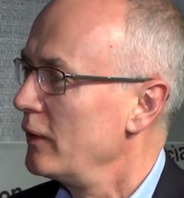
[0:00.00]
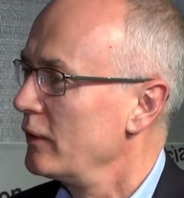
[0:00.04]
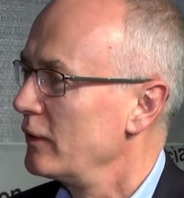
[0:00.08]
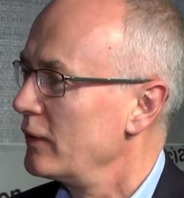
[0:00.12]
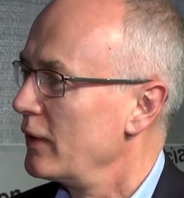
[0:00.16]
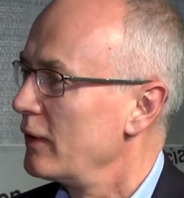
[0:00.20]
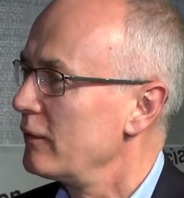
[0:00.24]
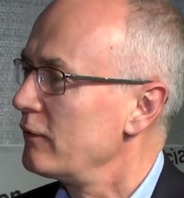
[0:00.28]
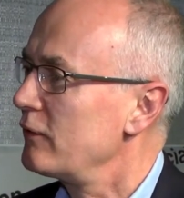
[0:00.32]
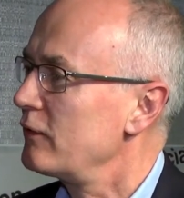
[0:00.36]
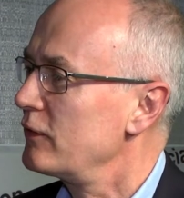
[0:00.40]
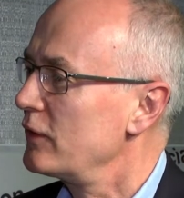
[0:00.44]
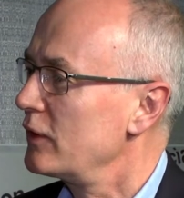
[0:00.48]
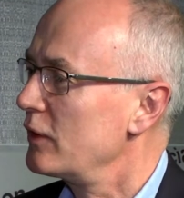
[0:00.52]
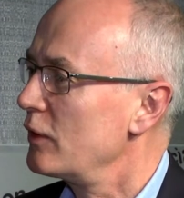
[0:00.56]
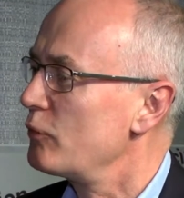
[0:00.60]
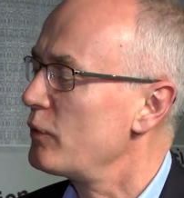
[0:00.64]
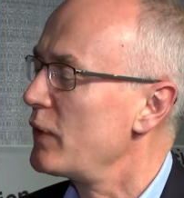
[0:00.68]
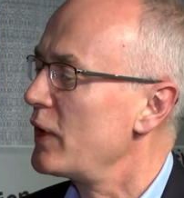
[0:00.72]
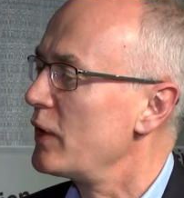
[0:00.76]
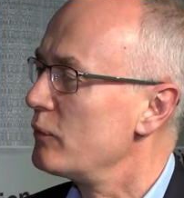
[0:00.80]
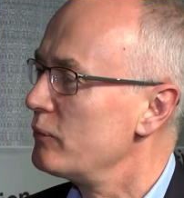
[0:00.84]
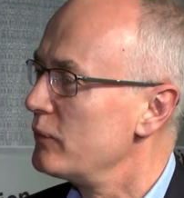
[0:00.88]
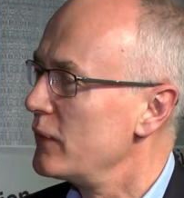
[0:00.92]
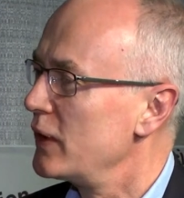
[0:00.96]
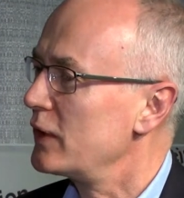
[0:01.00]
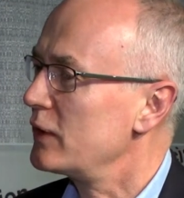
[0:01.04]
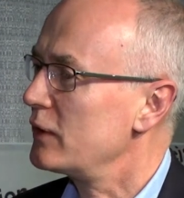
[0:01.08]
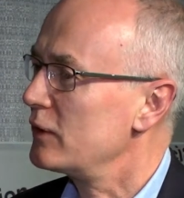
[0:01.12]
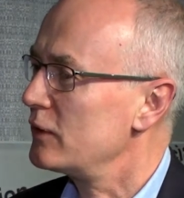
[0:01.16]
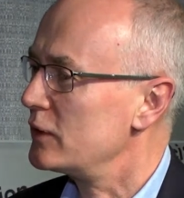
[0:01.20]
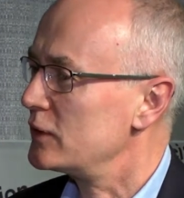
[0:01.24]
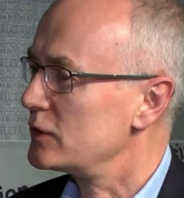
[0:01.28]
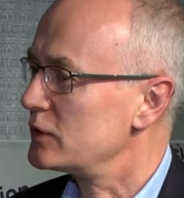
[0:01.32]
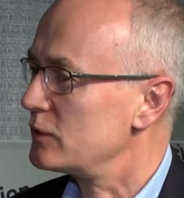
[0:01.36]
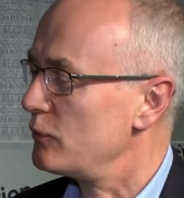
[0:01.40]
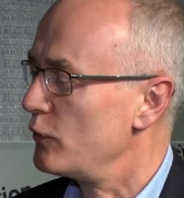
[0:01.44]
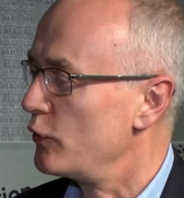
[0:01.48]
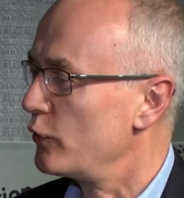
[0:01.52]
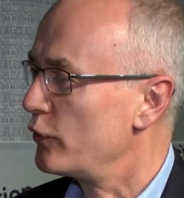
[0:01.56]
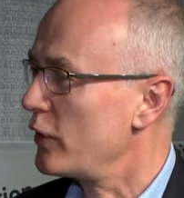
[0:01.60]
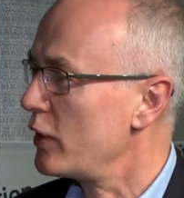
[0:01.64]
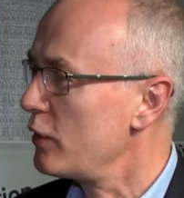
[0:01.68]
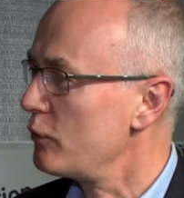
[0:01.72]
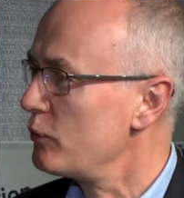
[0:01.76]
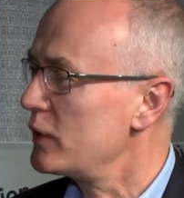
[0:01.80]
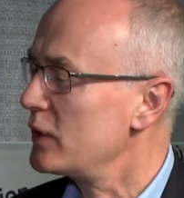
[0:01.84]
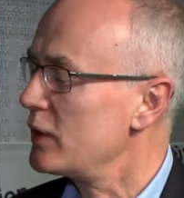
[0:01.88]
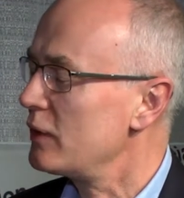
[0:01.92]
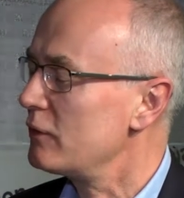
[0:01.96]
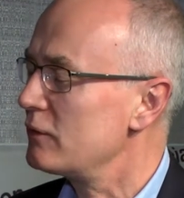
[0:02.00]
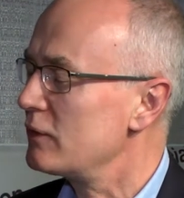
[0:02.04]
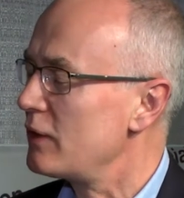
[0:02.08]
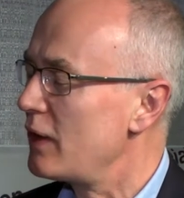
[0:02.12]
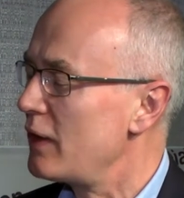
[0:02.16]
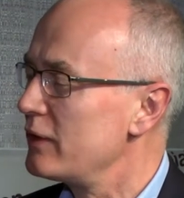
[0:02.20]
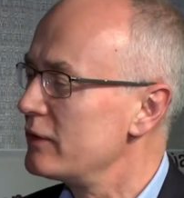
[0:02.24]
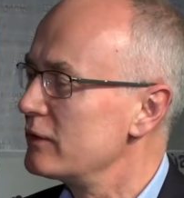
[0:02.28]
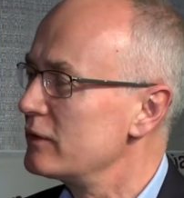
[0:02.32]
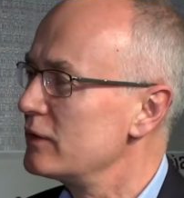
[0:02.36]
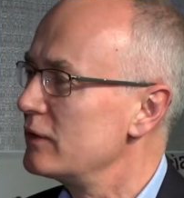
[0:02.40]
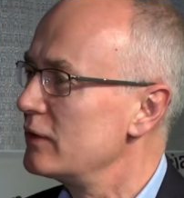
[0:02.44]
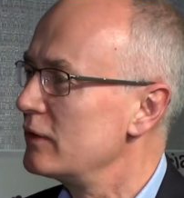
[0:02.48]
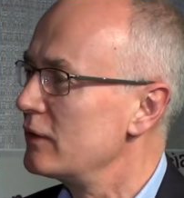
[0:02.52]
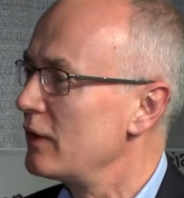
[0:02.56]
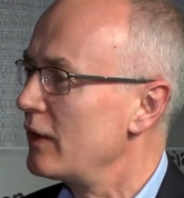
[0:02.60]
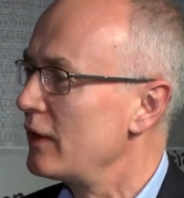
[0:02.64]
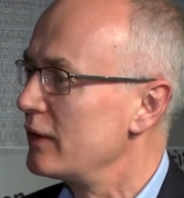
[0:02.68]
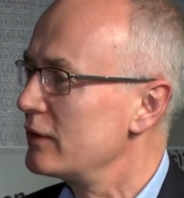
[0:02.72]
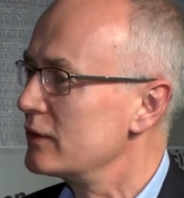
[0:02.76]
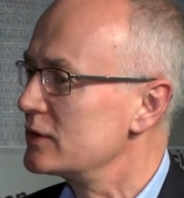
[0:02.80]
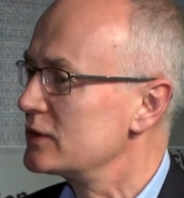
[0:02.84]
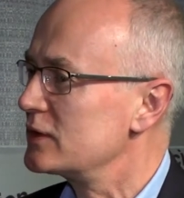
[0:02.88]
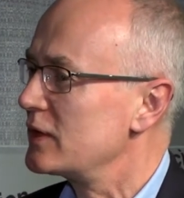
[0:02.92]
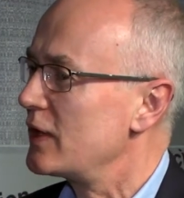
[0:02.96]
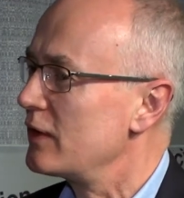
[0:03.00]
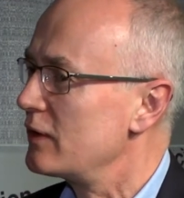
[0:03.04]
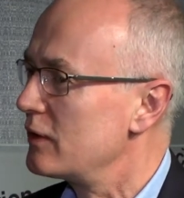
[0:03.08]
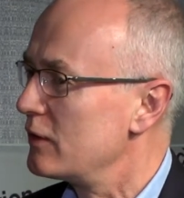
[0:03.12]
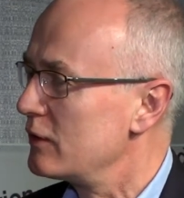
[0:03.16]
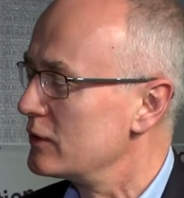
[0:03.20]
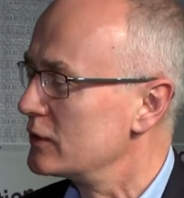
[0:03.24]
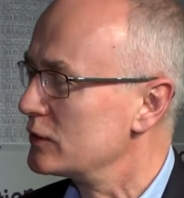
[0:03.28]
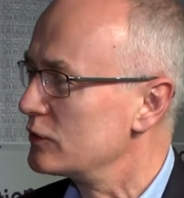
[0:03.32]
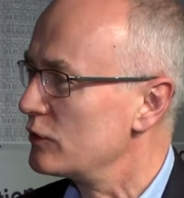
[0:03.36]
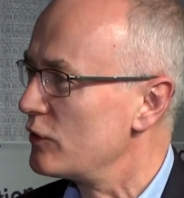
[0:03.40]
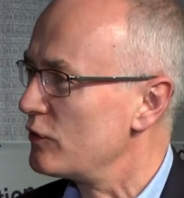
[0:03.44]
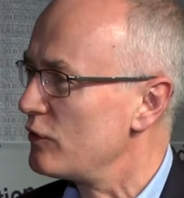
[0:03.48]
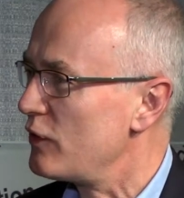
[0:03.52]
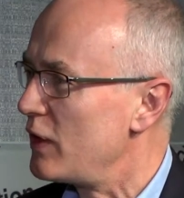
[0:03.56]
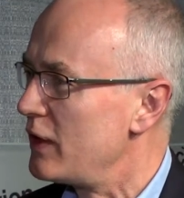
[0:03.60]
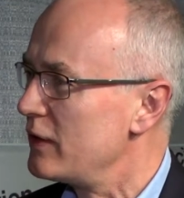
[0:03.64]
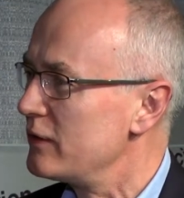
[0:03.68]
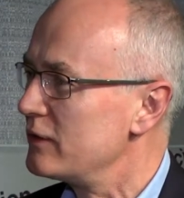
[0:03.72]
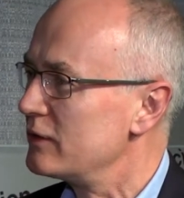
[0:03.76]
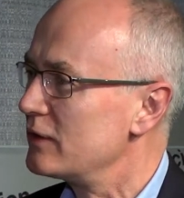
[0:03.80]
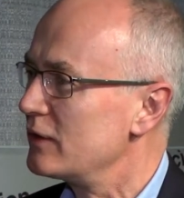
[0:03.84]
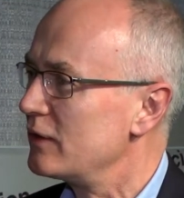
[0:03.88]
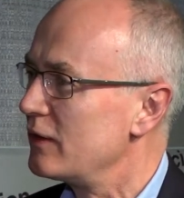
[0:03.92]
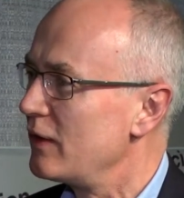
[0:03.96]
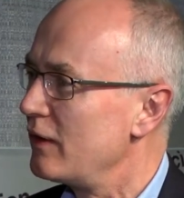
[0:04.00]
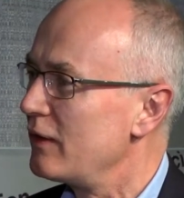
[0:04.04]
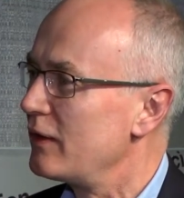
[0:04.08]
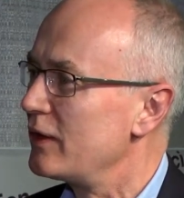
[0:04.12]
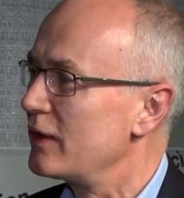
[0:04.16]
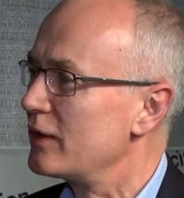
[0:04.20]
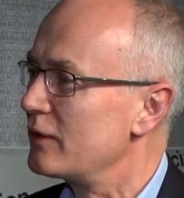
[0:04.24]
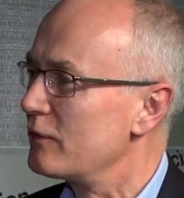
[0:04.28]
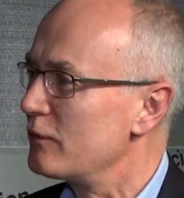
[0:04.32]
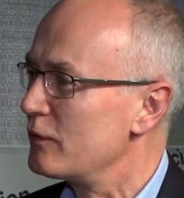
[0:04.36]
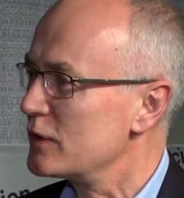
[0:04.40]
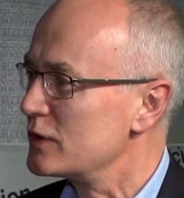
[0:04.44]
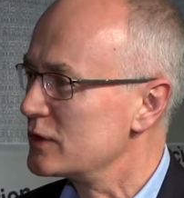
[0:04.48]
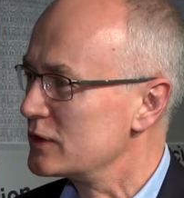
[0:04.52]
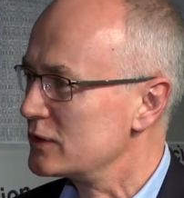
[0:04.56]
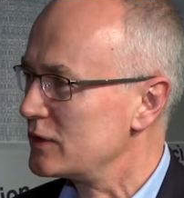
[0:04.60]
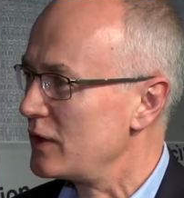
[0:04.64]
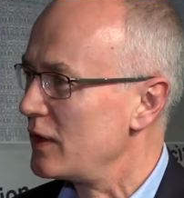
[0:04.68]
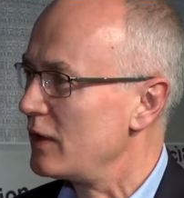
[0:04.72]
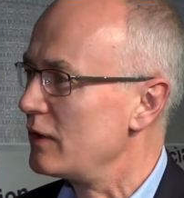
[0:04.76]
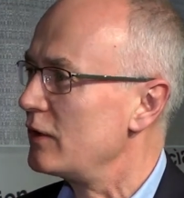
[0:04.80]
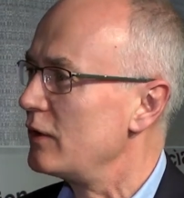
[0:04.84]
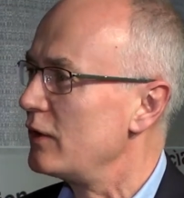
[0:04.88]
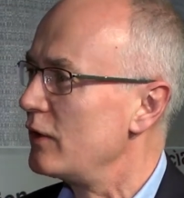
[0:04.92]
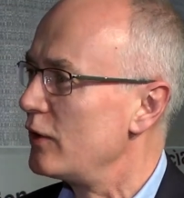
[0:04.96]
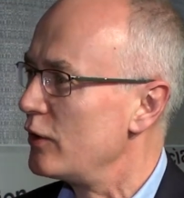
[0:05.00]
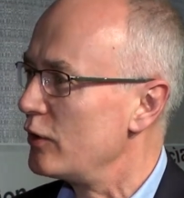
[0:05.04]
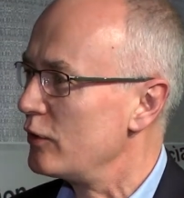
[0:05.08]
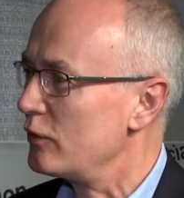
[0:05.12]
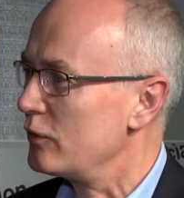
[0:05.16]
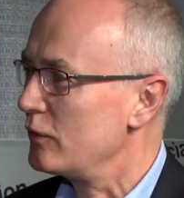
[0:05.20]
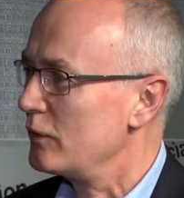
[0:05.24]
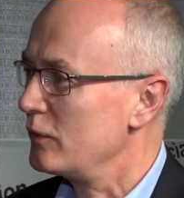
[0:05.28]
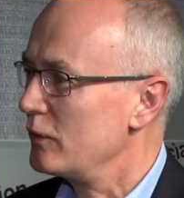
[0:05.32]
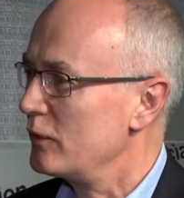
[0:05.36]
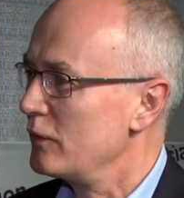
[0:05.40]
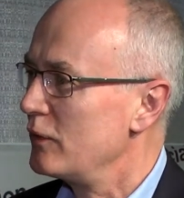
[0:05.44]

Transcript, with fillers: The other thing about mechanism, although we don't under, understand that sort of underlying cellular